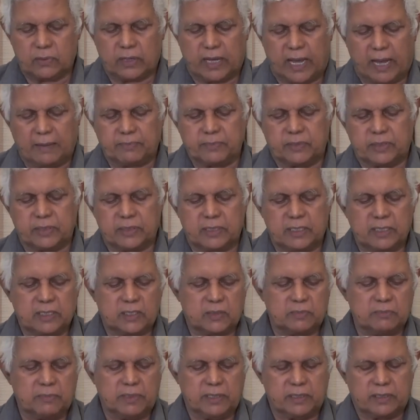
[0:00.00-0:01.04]
capture
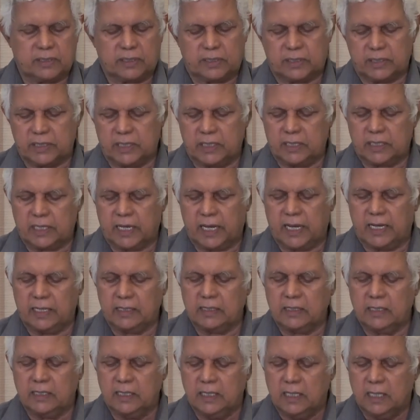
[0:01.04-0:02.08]
this birth scene again.